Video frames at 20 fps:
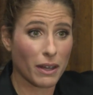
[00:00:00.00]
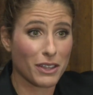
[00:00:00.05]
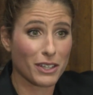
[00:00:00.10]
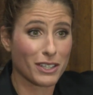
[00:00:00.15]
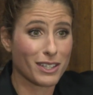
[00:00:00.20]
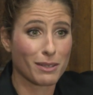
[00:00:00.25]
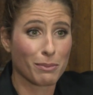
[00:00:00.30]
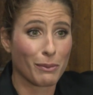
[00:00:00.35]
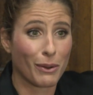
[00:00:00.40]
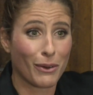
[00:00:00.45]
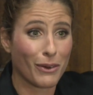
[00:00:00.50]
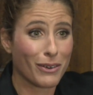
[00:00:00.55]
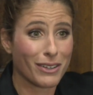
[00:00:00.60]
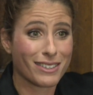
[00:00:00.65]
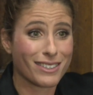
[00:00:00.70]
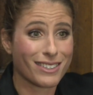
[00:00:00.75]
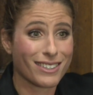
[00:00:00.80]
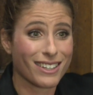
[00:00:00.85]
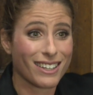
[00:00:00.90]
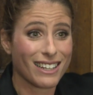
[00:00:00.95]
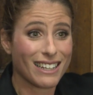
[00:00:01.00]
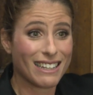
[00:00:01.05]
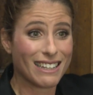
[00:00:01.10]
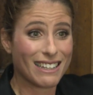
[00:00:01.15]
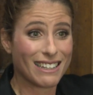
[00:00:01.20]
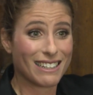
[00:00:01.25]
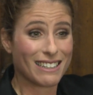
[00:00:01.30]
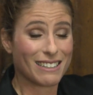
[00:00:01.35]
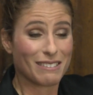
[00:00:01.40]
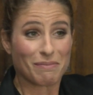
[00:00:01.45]
other sports.
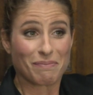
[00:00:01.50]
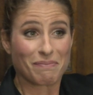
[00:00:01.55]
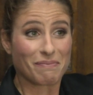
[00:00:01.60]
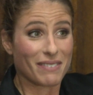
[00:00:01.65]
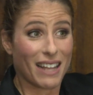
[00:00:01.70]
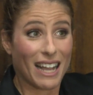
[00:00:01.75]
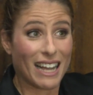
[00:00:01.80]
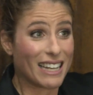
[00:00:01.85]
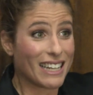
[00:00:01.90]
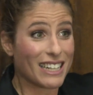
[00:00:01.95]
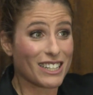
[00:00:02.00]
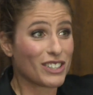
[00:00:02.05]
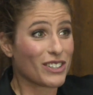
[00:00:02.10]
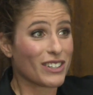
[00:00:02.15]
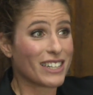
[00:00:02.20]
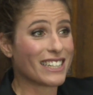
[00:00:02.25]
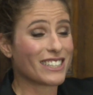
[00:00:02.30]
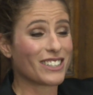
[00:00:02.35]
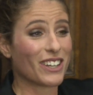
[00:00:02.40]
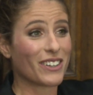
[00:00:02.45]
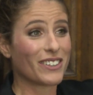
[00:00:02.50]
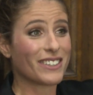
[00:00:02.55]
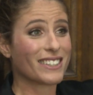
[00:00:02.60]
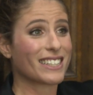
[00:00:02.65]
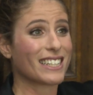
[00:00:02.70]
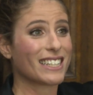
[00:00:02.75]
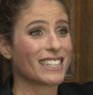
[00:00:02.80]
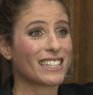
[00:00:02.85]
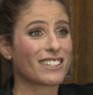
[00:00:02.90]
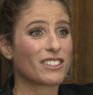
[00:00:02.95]
I literally
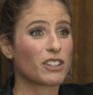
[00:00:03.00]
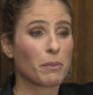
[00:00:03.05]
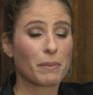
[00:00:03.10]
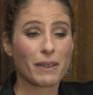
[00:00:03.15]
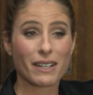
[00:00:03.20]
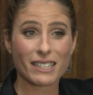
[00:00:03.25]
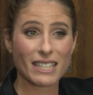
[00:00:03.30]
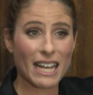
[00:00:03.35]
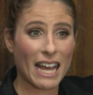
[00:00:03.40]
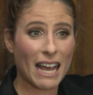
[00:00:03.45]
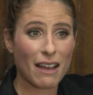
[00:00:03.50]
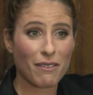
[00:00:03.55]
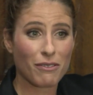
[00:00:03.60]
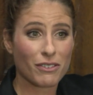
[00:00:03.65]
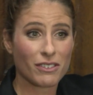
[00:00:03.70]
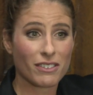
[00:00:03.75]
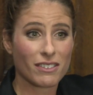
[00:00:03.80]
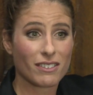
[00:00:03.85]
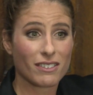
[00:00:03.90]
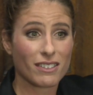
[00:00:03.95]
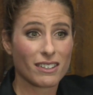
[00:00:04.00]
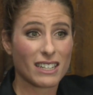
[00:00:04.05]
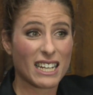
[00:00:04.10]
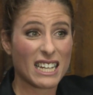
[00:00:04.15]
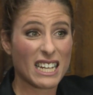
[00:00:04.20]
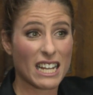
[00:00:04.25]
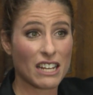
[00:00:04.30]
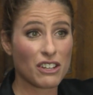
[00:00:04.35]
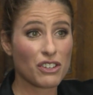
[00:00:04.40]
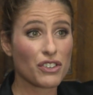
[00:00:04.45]
don't, and it's not because I haven't
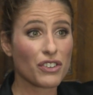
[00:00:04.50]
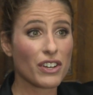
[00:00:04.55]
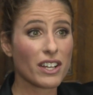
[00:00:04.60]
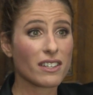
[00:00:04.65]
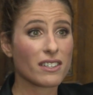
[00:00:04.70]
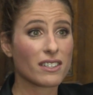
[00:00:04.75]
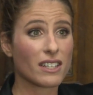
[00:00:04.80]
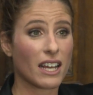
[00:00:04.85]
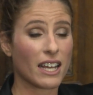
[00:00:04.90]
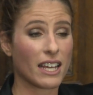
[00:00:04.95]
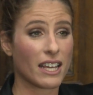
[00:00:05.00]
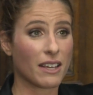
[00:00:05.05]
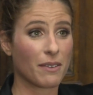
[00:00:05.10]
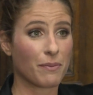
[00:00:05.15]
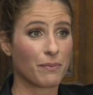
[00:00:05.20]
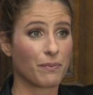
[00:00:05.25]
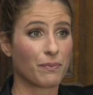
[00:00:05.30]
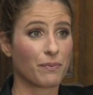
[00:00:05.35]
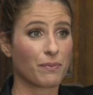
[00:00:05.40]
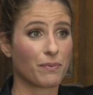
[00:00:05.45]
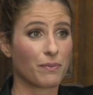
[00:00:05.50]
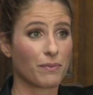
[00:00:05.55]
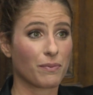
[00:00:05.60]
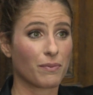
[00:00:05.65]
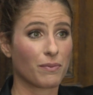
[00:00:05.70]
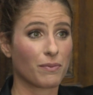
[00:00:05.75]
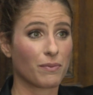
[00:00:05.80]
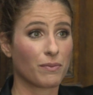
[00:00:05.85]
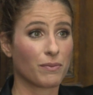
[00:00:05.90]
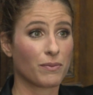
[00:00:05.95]
any interest. I
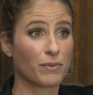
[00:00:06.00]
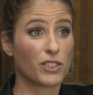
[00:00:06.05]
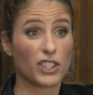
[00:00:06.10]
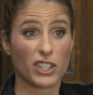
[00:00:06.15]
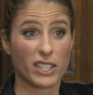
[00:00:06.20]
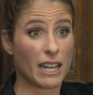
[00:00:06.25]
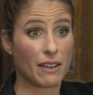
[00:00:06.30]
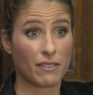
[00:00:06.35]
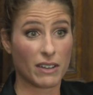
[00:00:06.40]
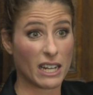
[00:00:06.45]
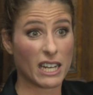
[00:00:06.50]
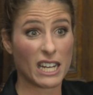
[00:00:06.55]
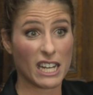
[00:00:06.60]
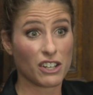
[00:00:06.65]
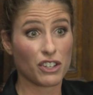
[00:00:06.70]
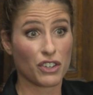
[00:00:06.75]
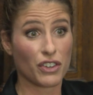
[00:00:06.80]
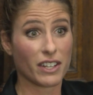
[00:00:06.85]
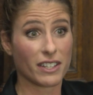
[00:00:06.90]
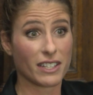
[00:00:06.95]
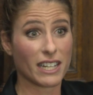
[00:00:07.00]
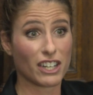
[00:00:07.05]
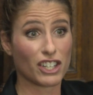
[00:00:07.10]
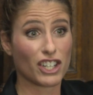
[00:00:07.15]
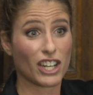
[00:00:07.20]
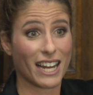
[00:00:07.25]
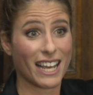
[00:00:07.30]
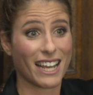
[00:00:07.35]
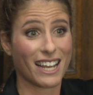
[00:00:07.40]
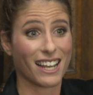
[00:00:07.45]
just haven't any interest,
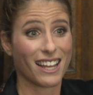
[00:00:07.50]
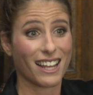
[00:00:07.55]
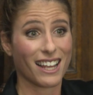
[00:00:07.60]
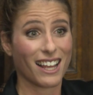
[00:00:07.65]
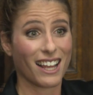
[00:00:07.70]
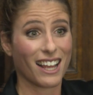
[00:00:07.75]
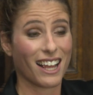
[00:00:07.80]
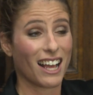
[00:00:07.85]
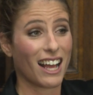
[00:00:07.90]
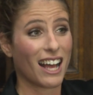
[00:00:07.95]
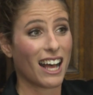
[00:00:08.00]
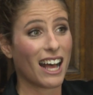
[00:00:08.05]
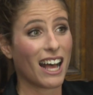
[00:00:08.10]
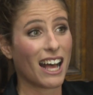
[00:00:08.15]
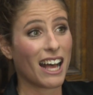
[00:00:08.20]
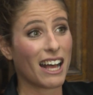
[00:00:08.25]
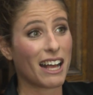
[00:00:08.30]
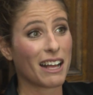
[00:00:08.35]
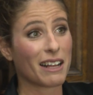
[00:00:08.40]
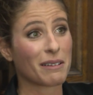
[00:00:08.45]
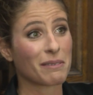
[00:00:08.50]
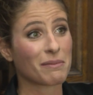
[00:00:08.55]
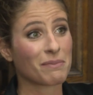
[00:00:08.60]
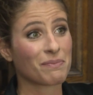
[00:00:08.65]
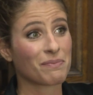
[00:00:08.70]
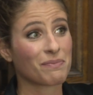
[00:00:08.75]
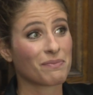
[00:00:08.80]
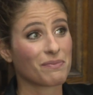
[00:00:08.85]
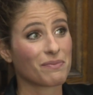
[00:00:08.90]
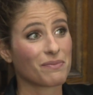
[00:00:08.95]
actually.
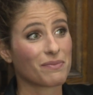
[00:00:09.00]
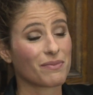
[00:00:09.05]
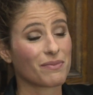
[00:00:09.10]
Um,